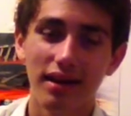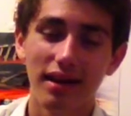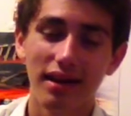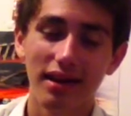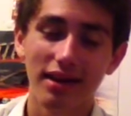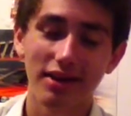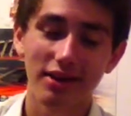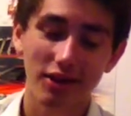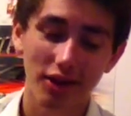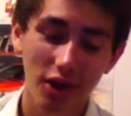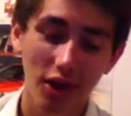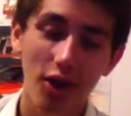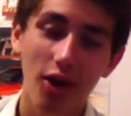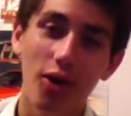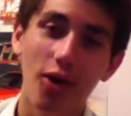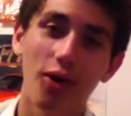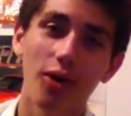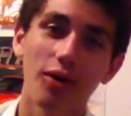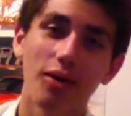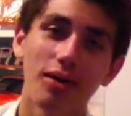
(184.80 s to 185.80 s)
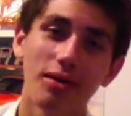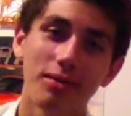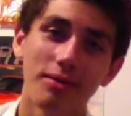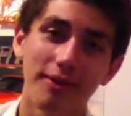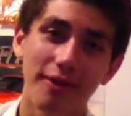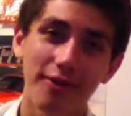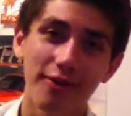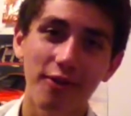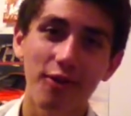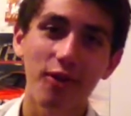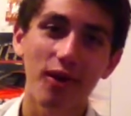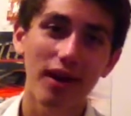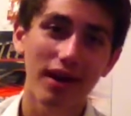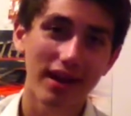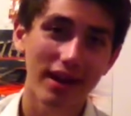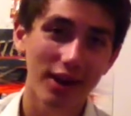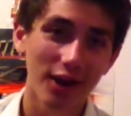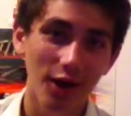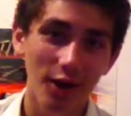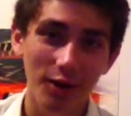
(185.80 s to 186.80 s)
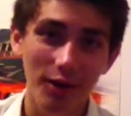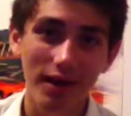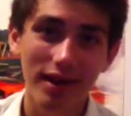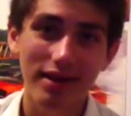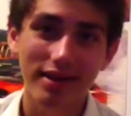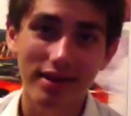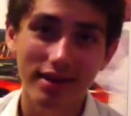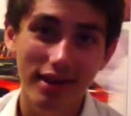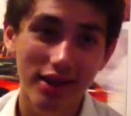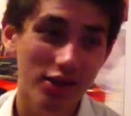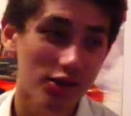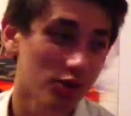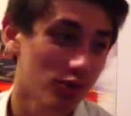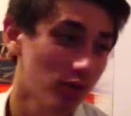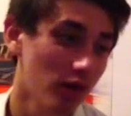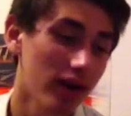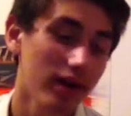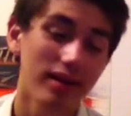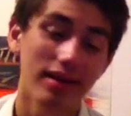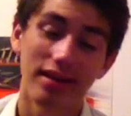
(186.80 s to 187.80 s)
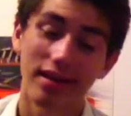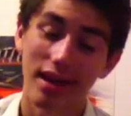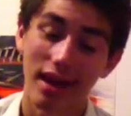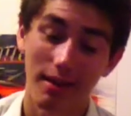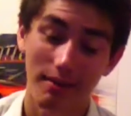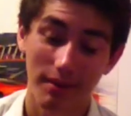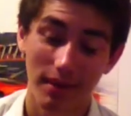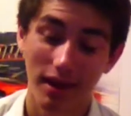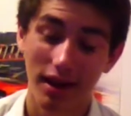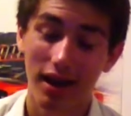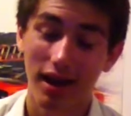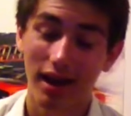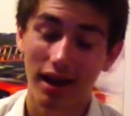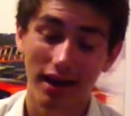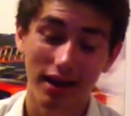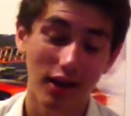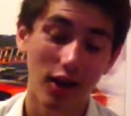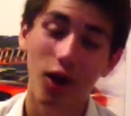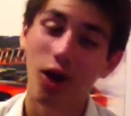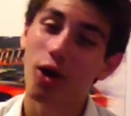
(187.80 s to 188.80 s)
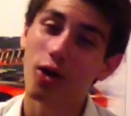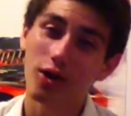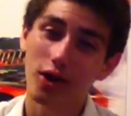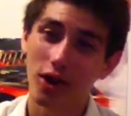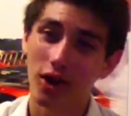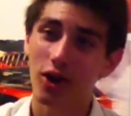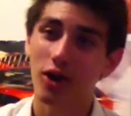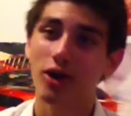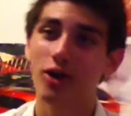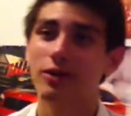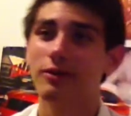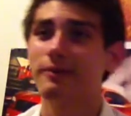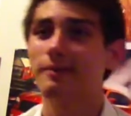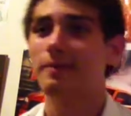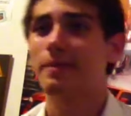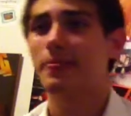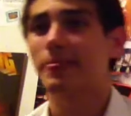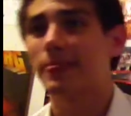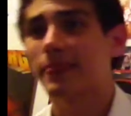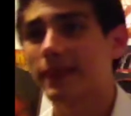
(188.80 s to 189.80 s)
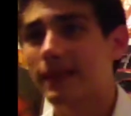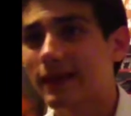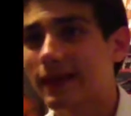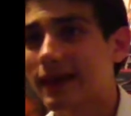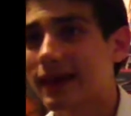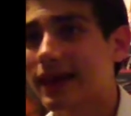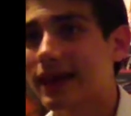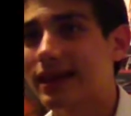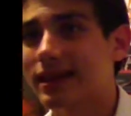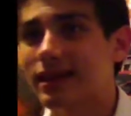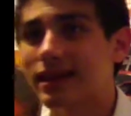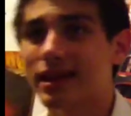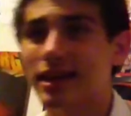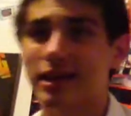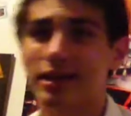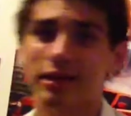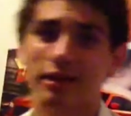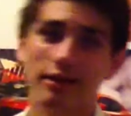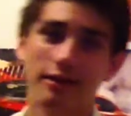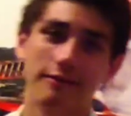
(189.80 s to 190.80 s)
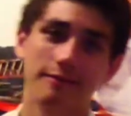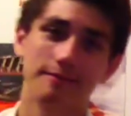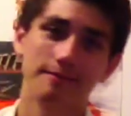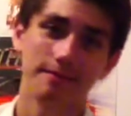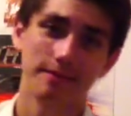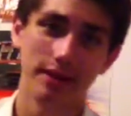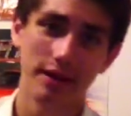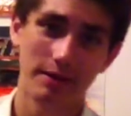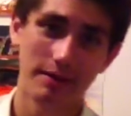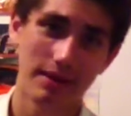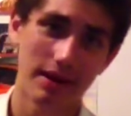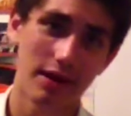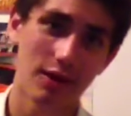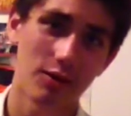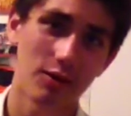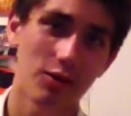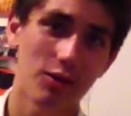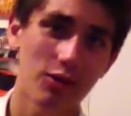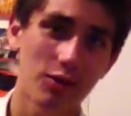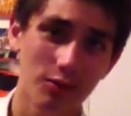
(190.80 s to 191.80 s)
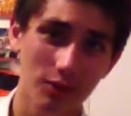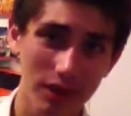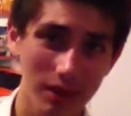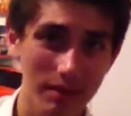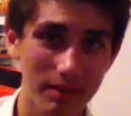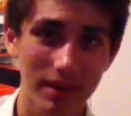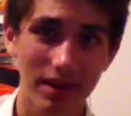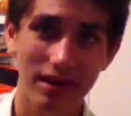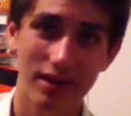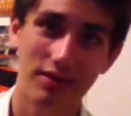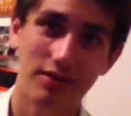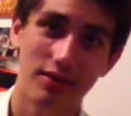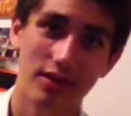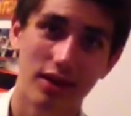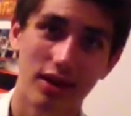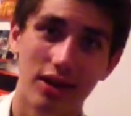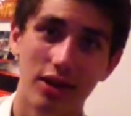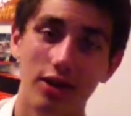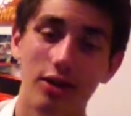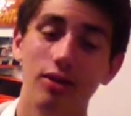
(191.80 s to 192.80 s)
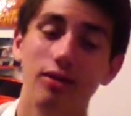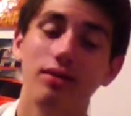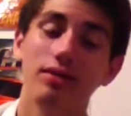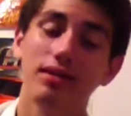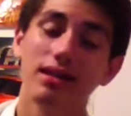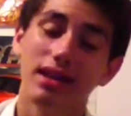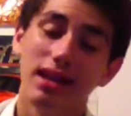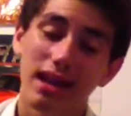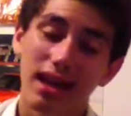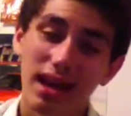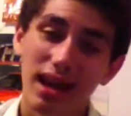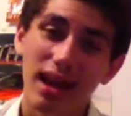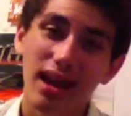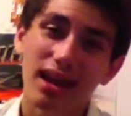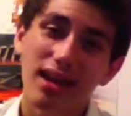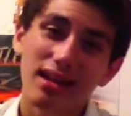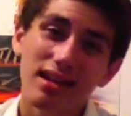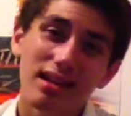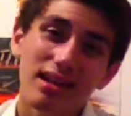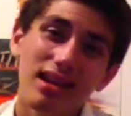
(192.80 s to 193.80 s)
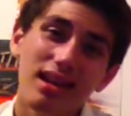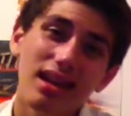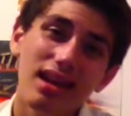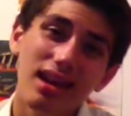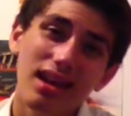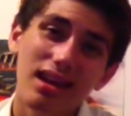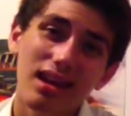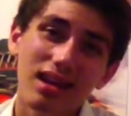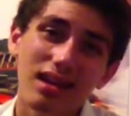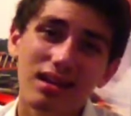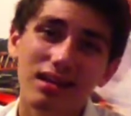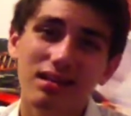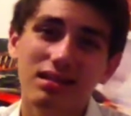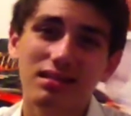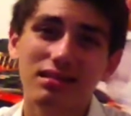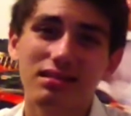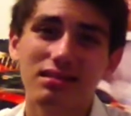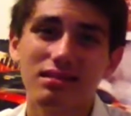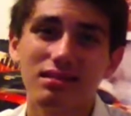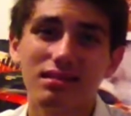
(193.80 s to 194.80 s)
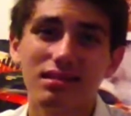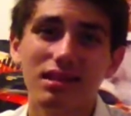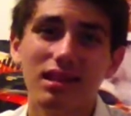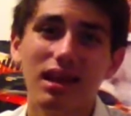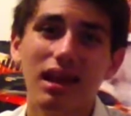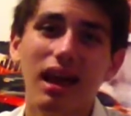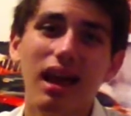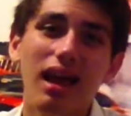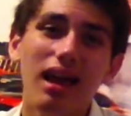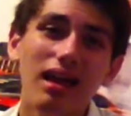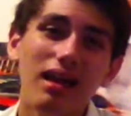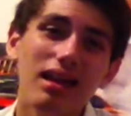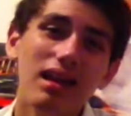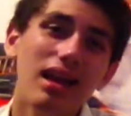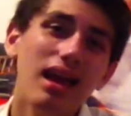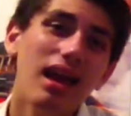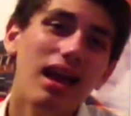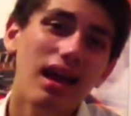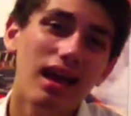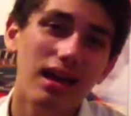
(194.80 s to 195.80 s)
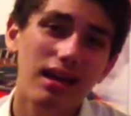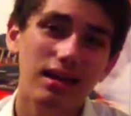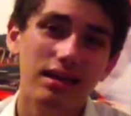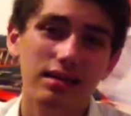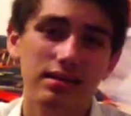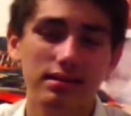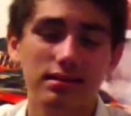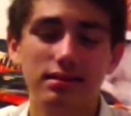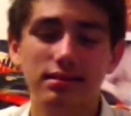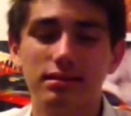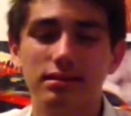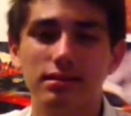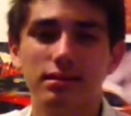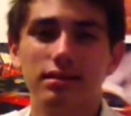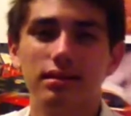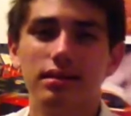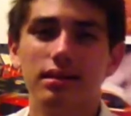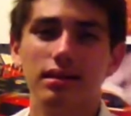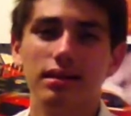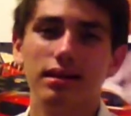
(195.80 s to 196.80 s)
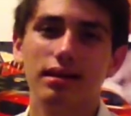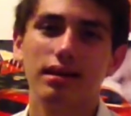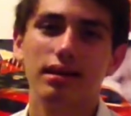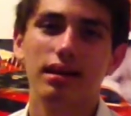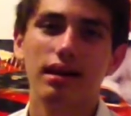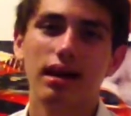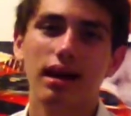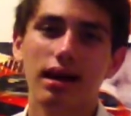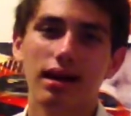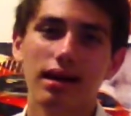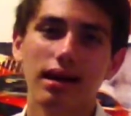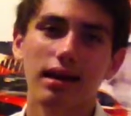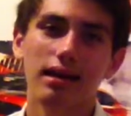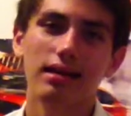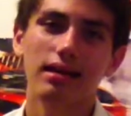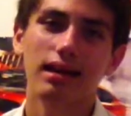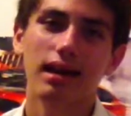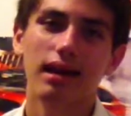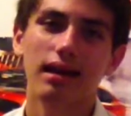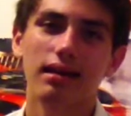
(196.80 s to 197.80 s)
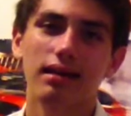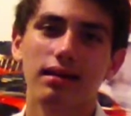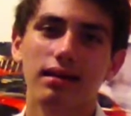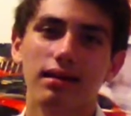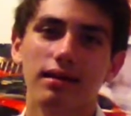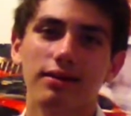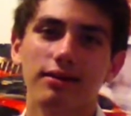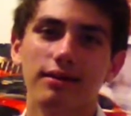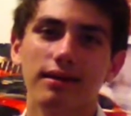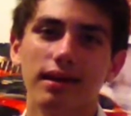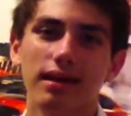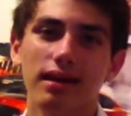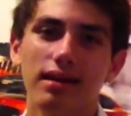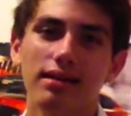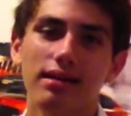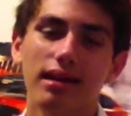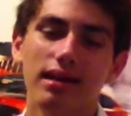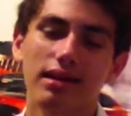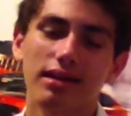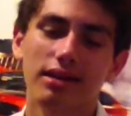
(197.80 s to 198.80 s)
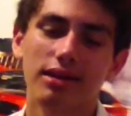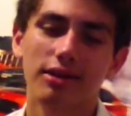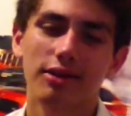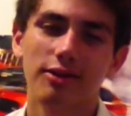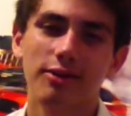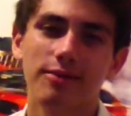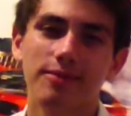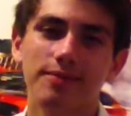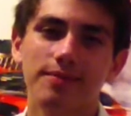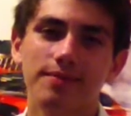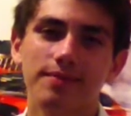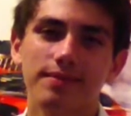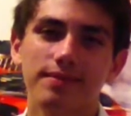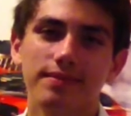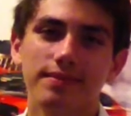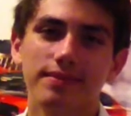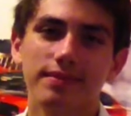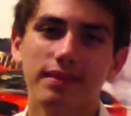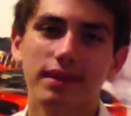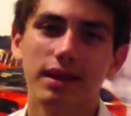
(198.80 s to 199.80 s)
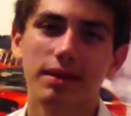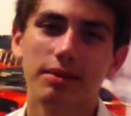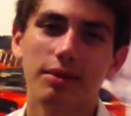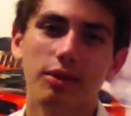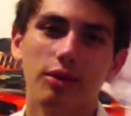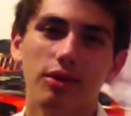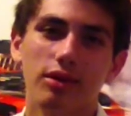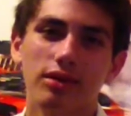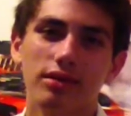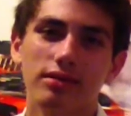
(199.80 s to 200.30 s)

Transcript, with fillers: So, before I get all existential crisis on, on all y'all in this about three minute video, uh, uh, I got things. I got things to do. I'm bored.